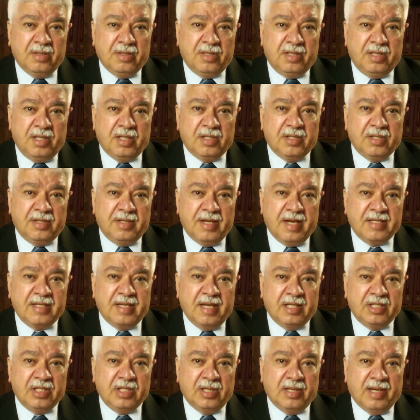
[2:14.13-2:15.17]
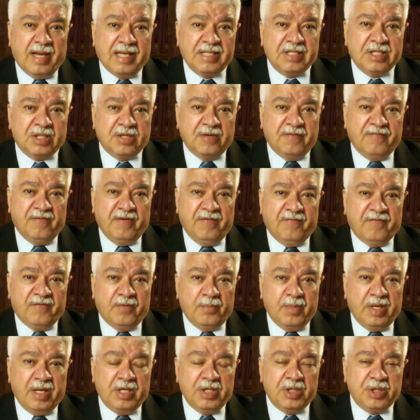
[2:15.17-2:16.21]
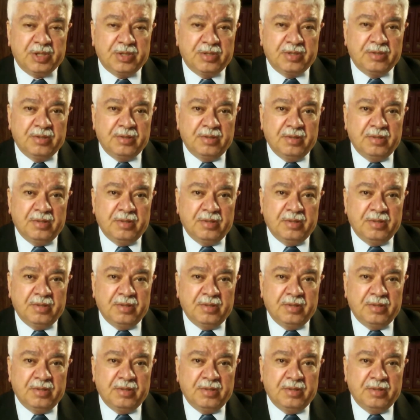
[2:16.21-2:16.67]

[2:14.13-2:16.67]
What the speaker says: The internet has lots of information,